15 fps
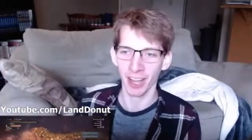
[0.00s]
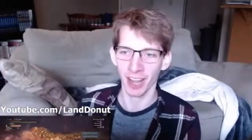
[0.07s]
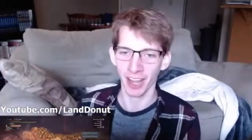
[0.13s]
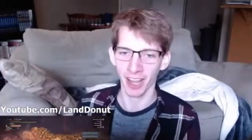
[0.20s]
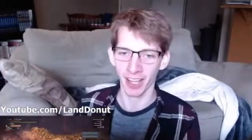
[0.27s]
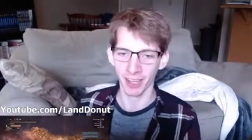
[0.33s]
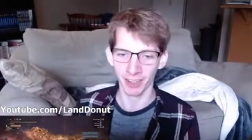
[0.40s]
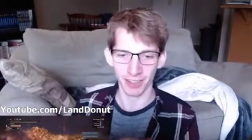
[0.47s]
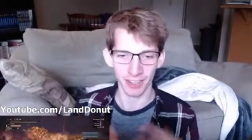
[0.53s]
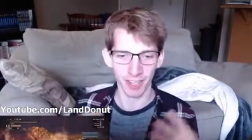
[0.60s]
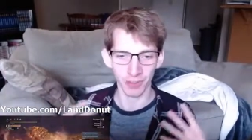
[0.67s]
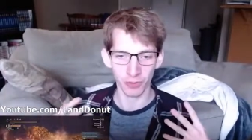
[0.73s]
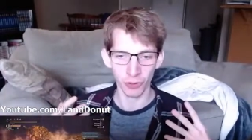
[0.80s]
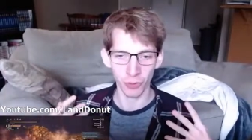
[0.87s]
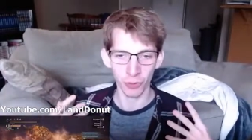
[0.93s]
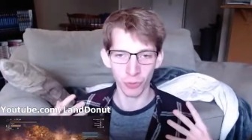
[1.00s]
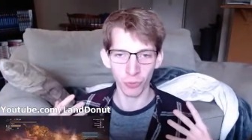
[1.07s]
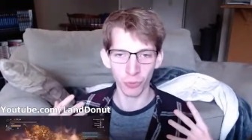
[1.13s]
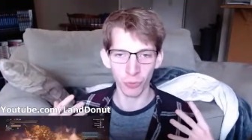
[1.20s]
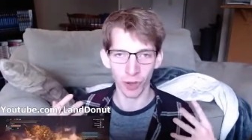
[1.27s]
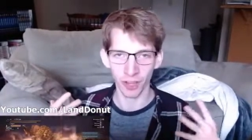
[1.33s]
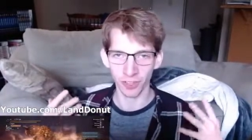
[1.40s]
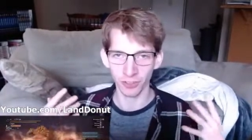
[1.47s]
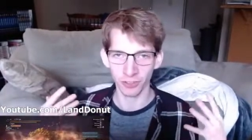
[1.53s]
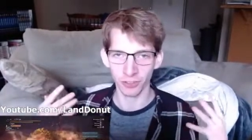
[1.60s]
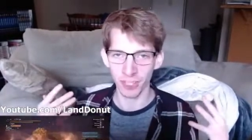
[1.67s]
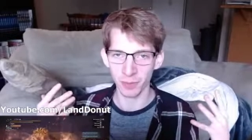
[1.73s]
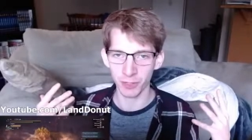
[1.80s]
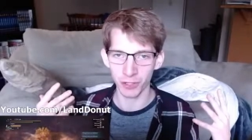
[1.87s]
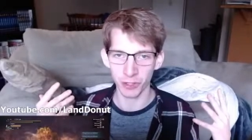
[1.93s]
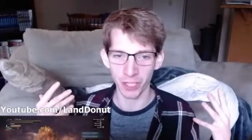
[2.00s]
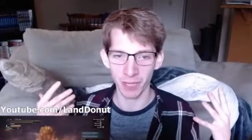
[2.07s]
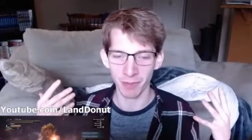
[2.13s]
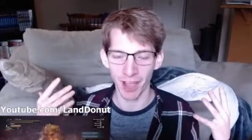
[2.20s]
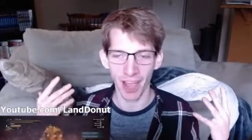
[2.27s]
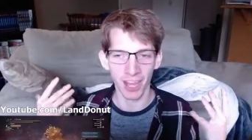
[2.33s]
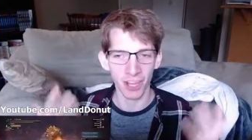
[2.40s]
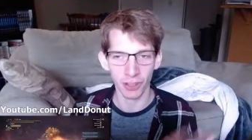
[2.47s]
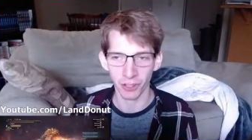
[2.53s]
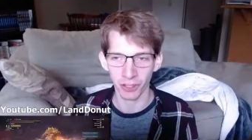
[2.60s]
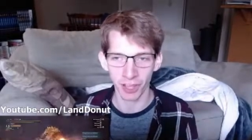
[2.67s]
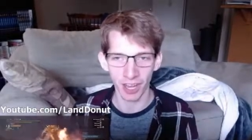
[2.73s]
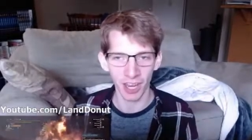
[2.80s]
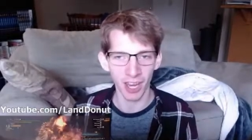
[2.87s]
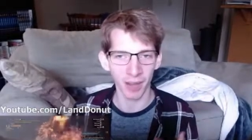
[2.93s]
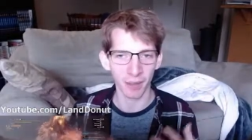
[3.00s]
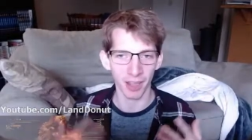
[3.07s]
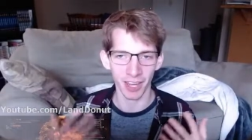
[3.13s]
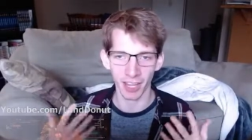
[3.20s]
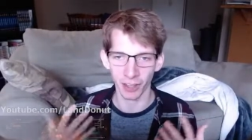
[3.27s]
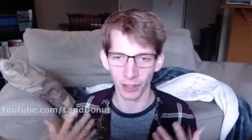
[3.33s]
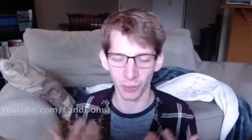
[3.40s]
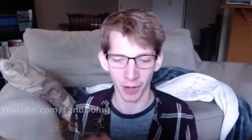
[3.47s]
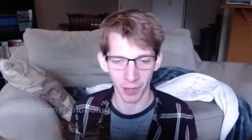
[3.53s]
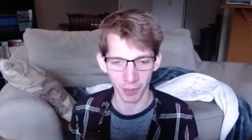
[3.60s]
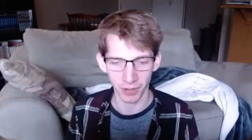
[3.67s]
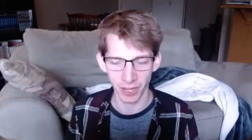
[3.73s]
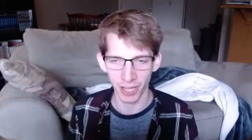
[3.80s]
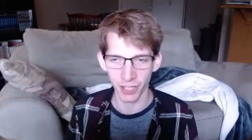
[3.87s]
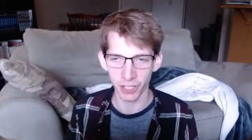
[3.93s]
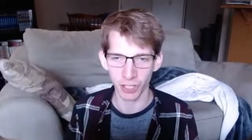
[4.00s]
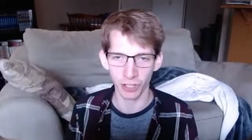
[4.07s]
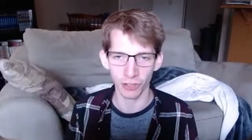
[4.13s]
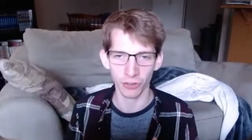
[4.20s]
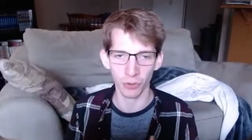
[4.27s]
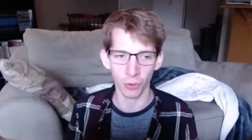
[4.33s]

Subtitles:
And if you want to see me stream any other game, any other recommendations,